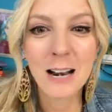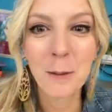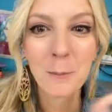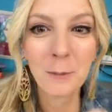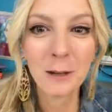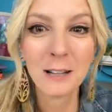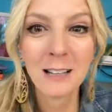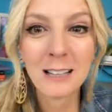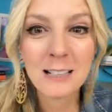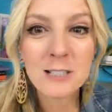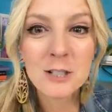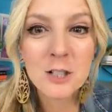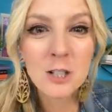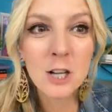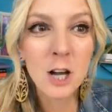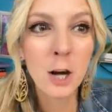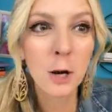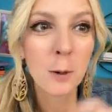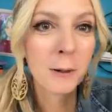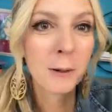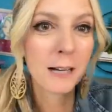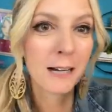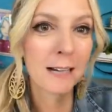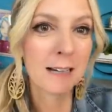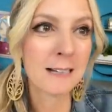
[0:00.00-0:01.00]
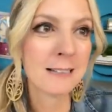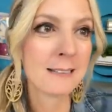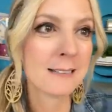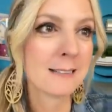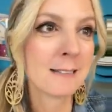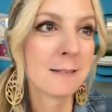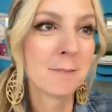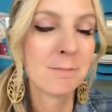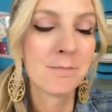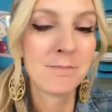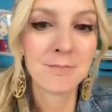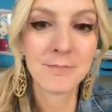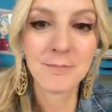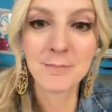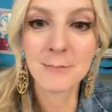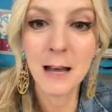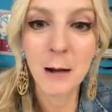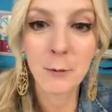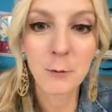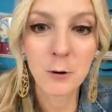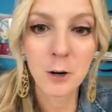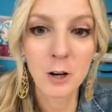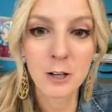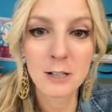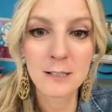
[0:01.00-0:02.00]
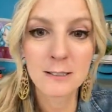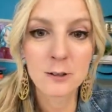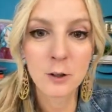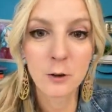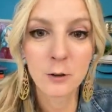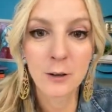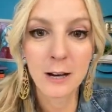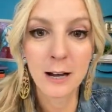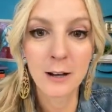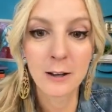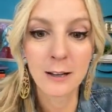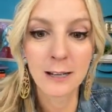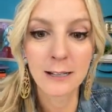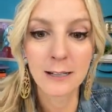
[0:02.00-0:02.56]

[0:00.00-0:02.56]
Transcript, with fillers: I'm going to let you go because that one already sold out